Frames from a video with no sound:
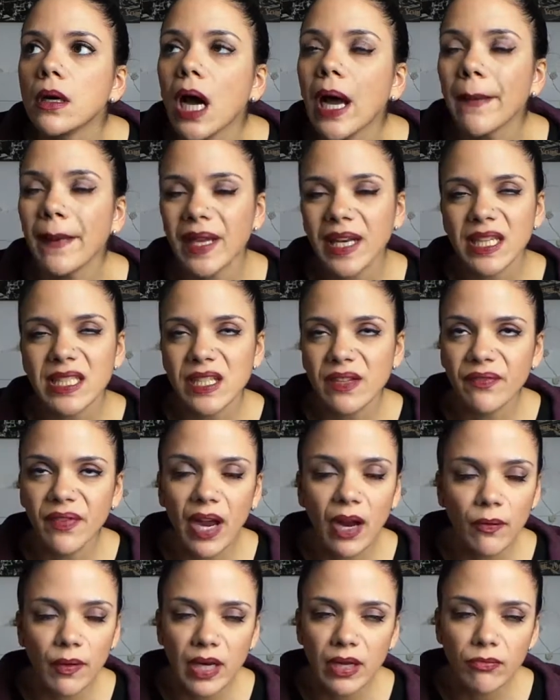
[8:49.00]
I mean, it's
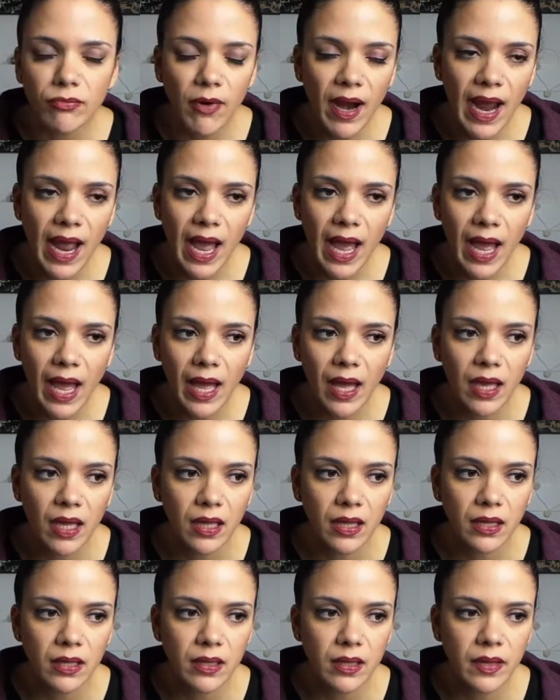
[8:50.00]
very rare
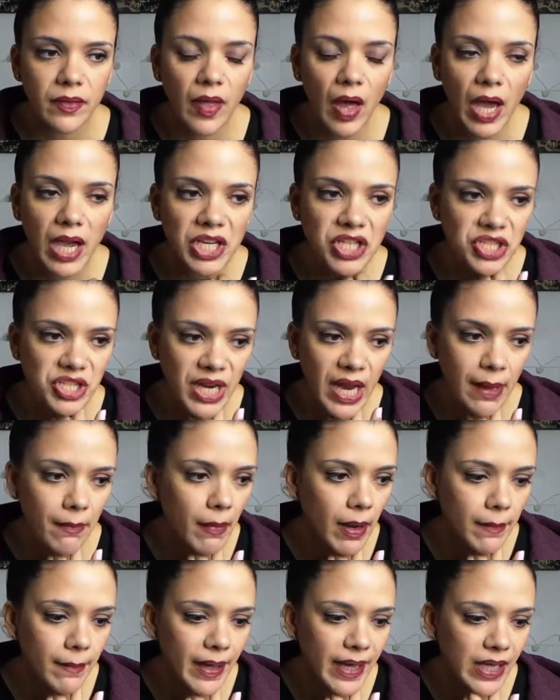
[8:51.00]
that I share
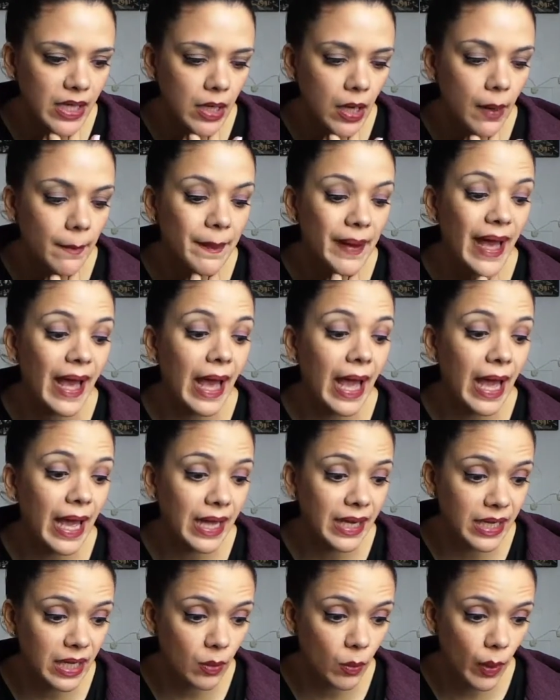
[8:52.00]
my makeup
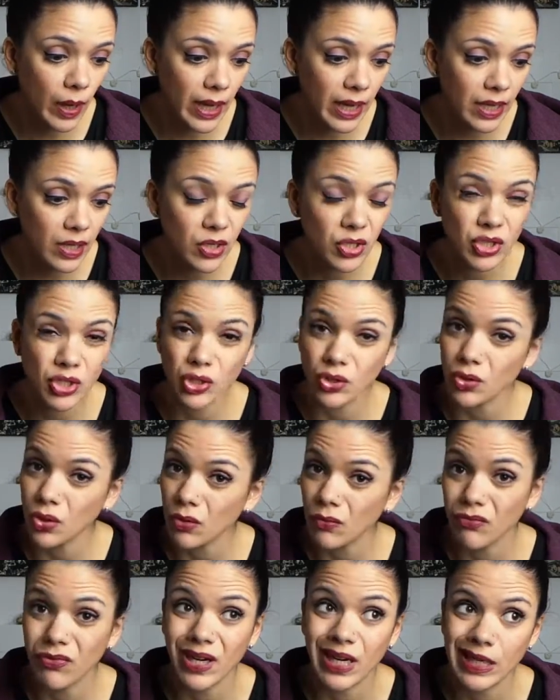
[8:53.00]
anyway, because you're
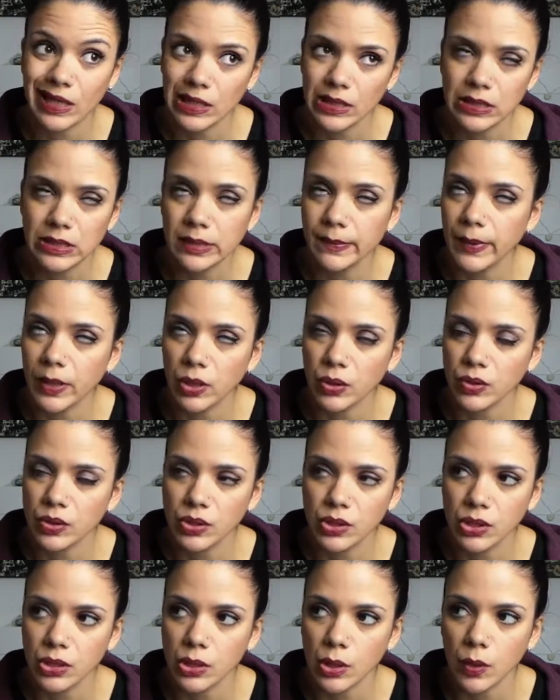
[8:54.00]
not really
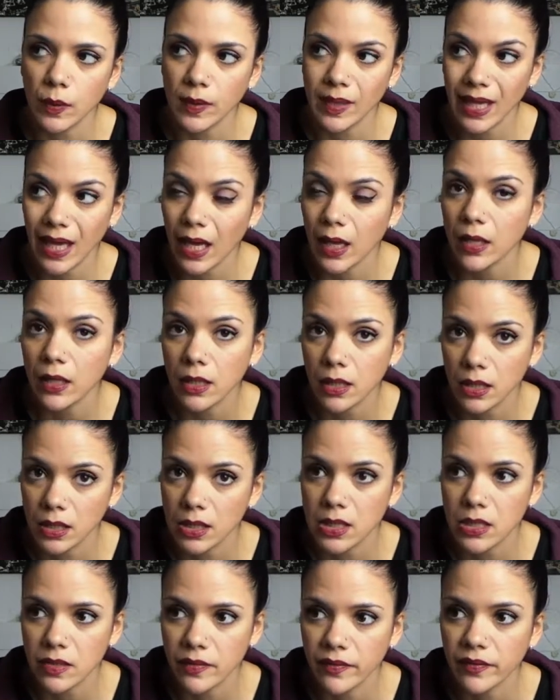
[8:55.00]
supposed to do that
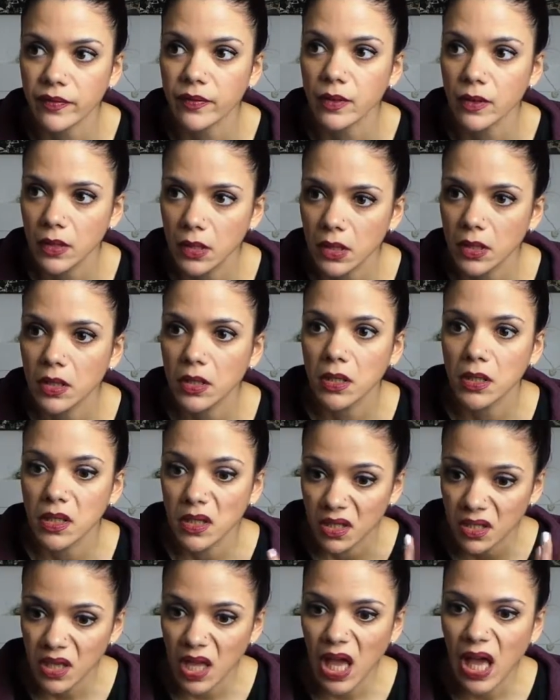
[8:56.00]
because of
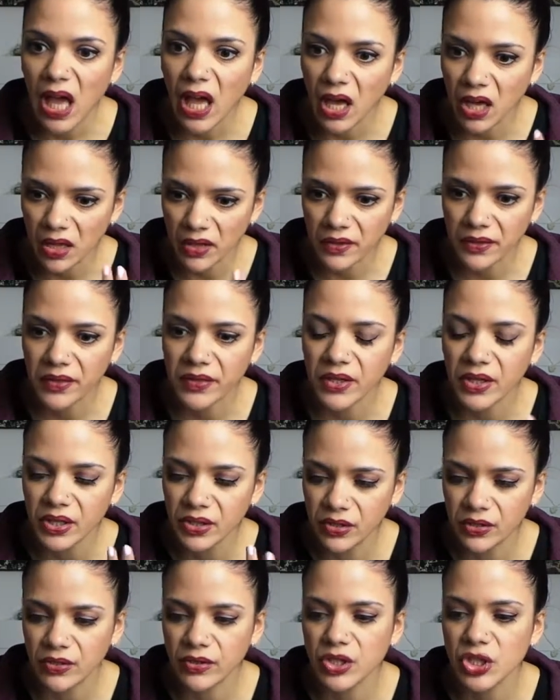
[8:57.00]
health
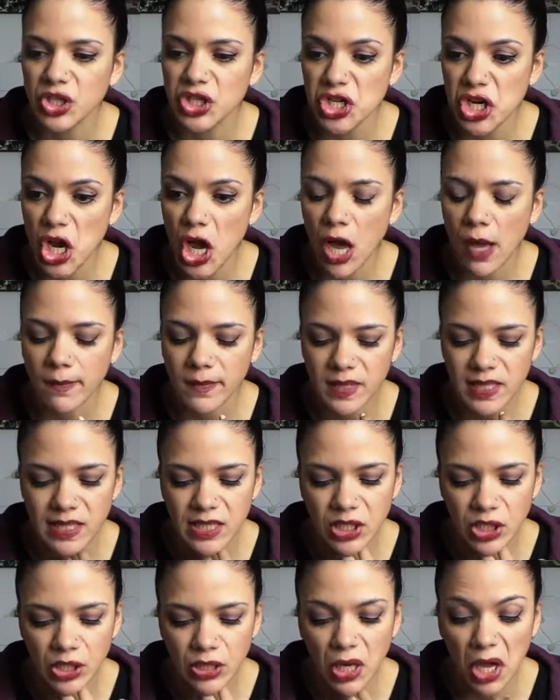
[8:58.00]
and germs
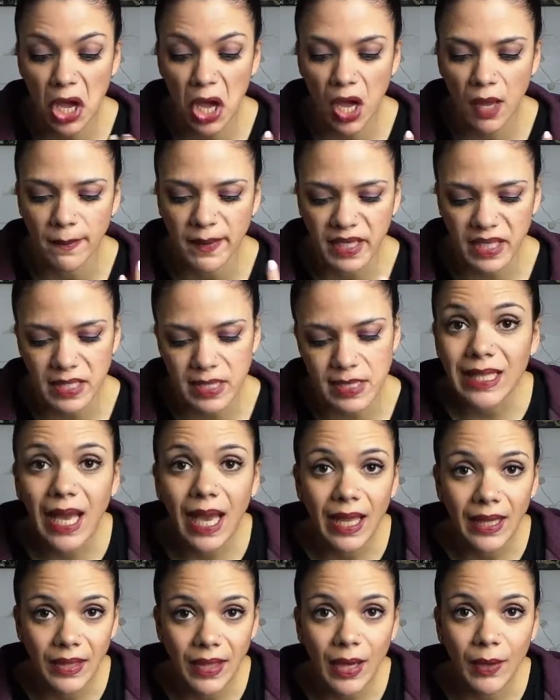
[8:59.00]
and herpes.
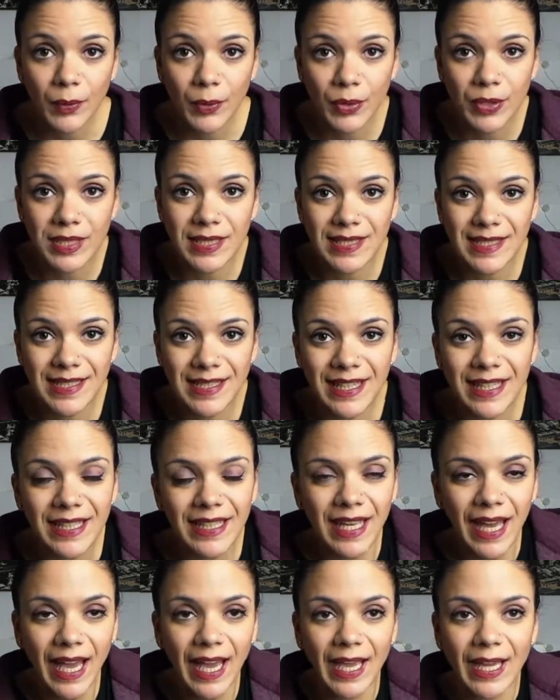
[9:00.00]
Yeah, that was
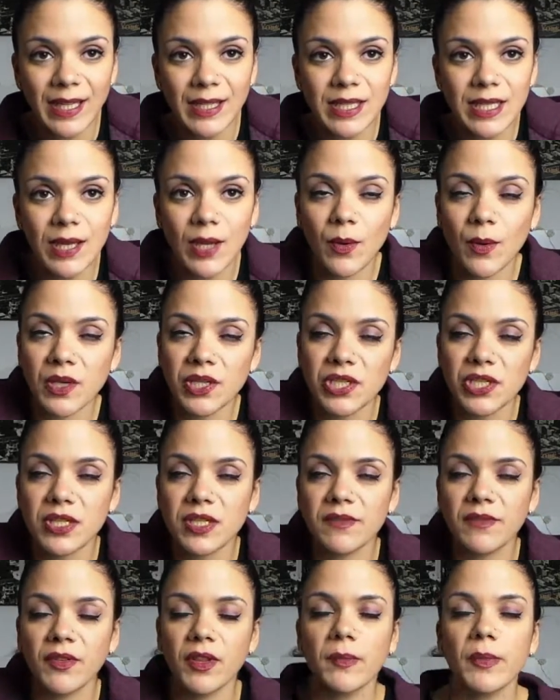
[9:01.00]
the 8
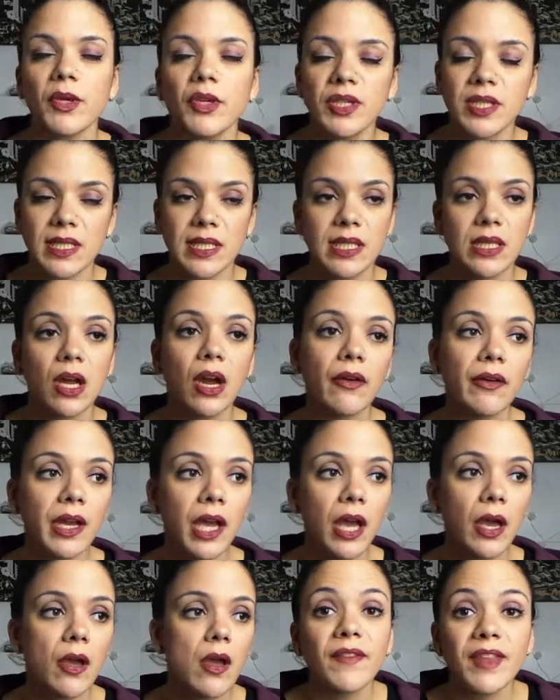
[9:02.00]
questions for the beauty
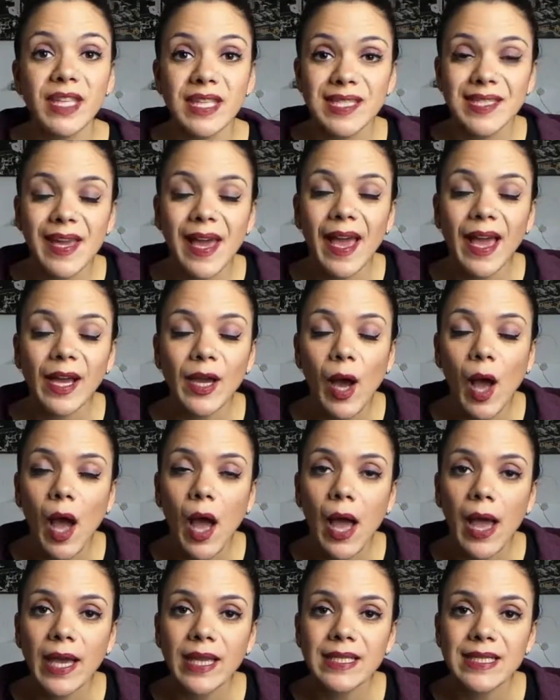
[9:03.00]
scenario. For this tag,
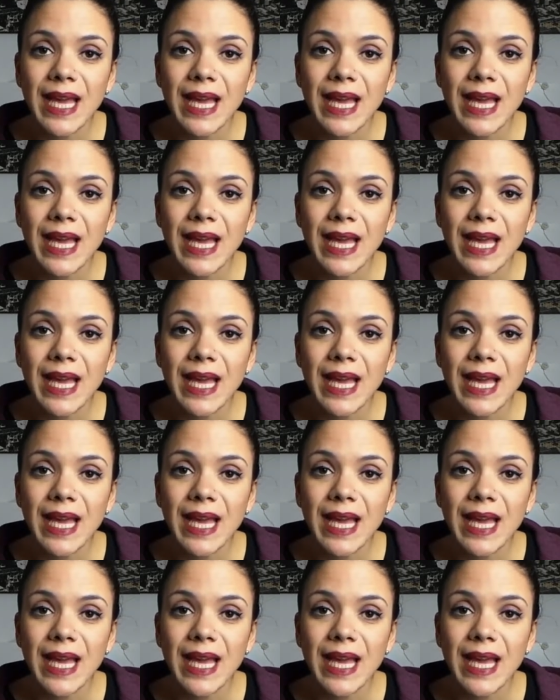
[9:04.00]
I